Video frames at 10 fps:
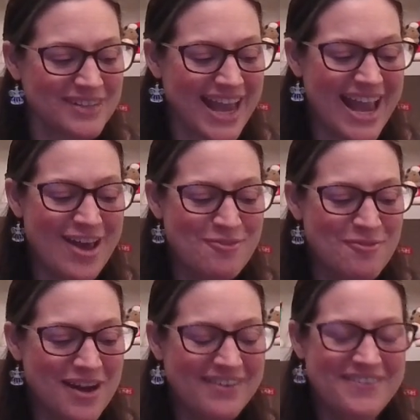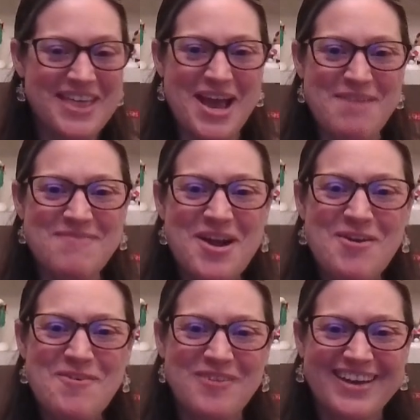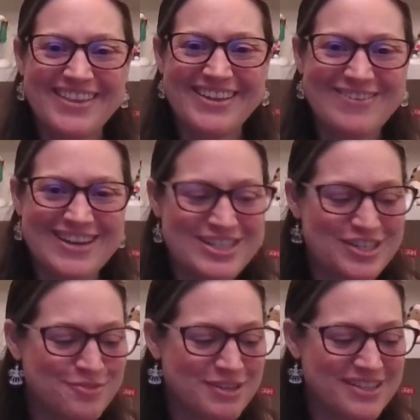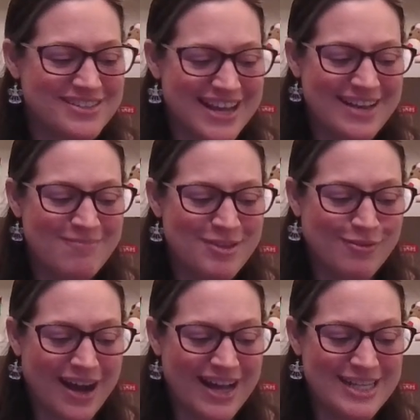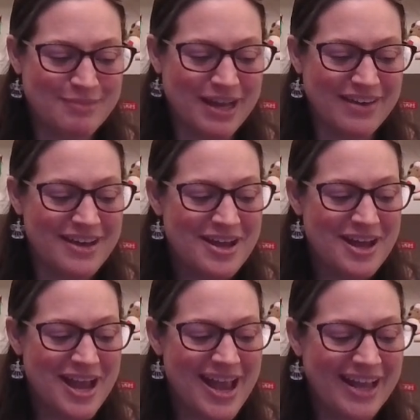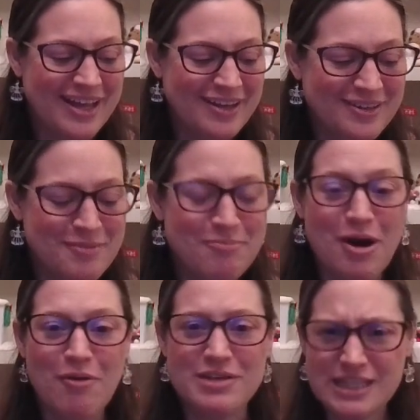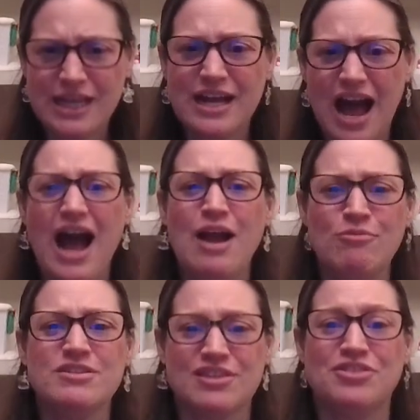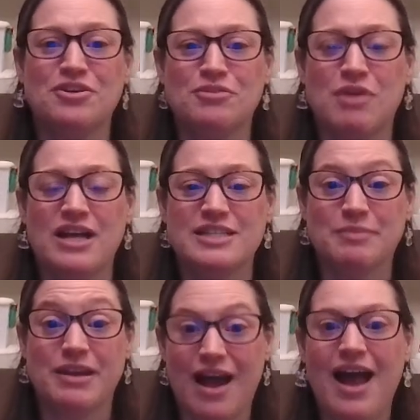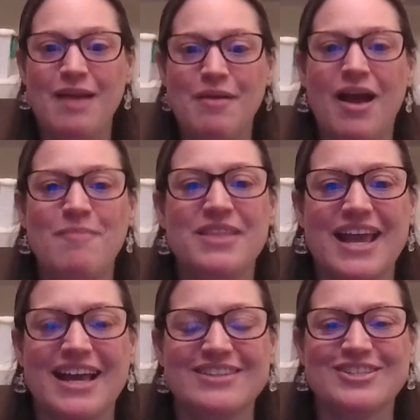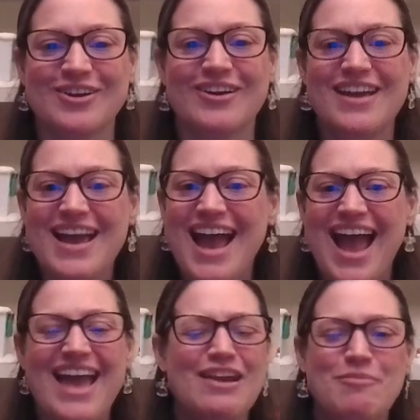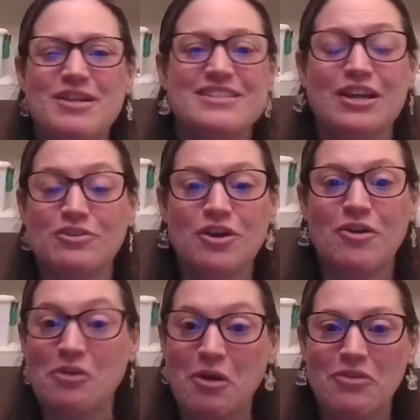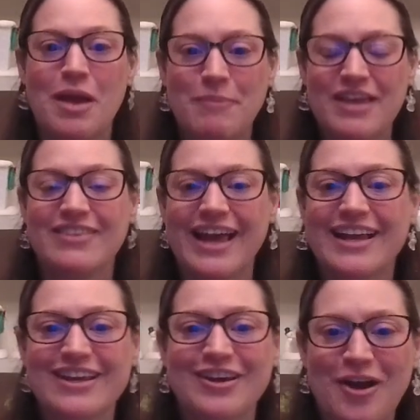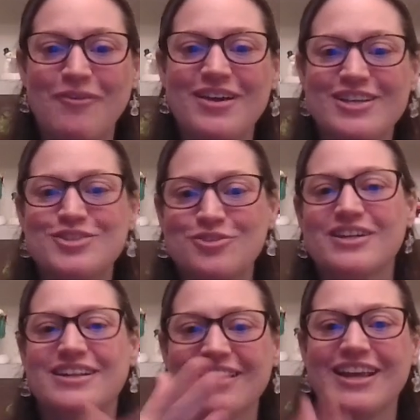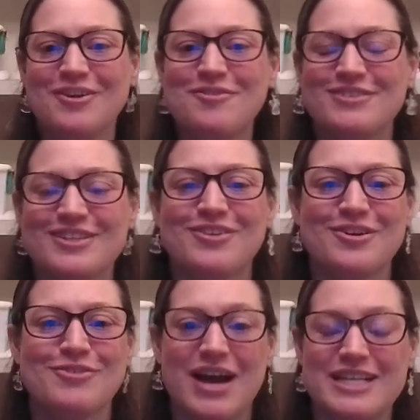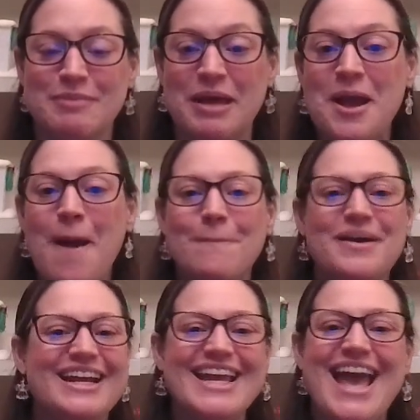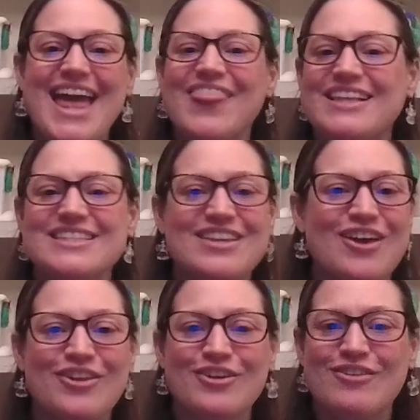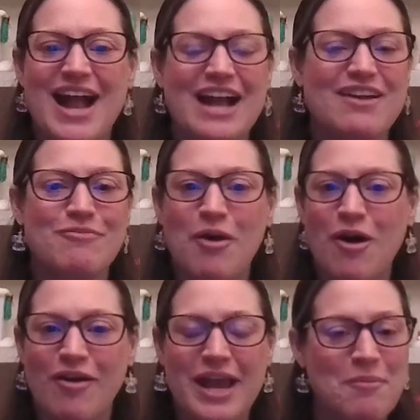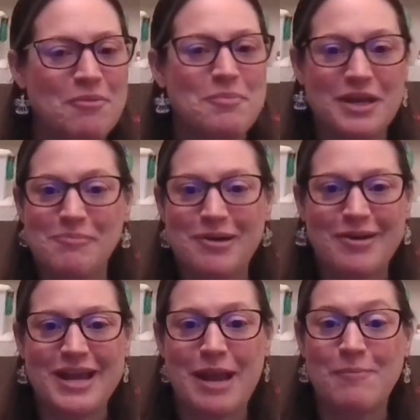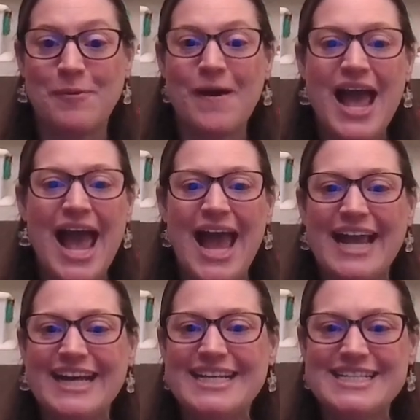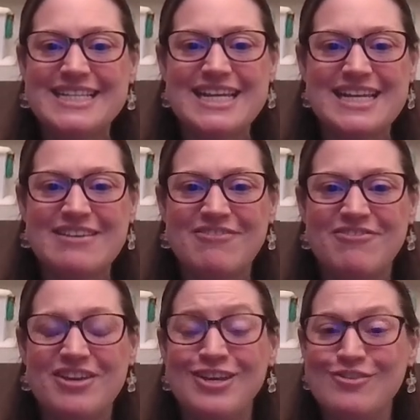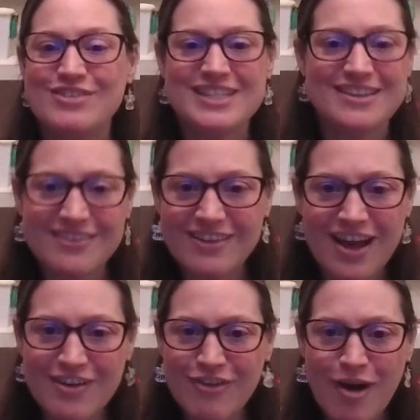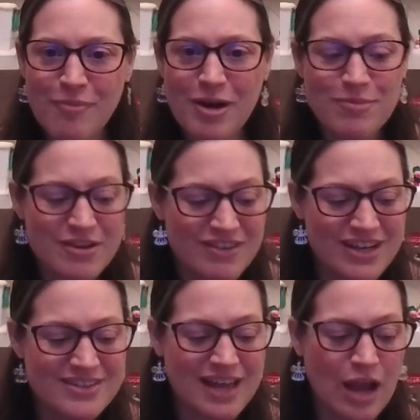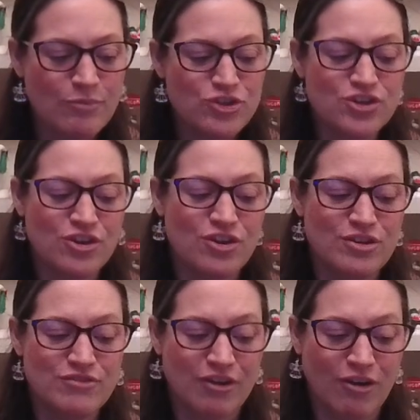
And one of the questions was, name the wise man. And Paul was like, I was the third wise man. I'm the answer. And everybody's like, no, they mean like, historically, who was the third wise man. But again, that's another crack of Paul Campbell being Paul Campbell. And if you've seen a lot of Hallmark movies, I'm sure you've